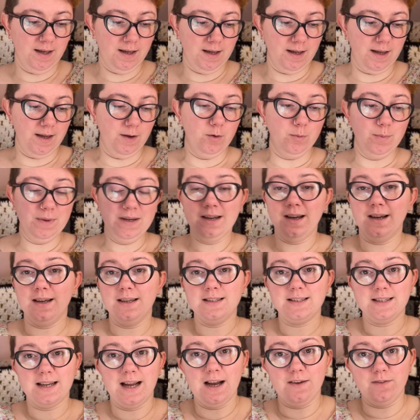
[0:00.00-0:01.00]
it would be
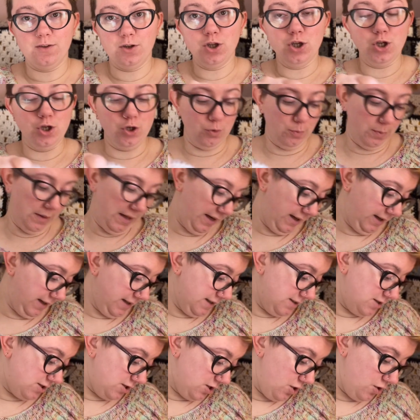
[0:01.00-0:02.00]
nice to have a new
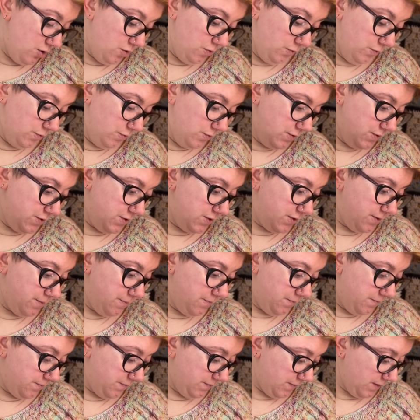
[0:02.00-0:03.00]
blanket to use
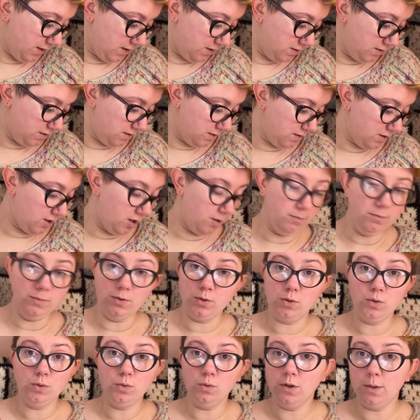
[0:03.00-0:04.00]
come the
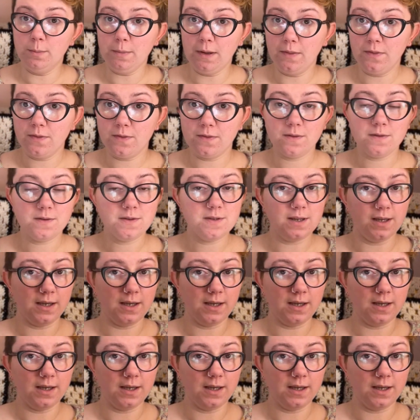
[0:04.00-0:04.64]
cooler months.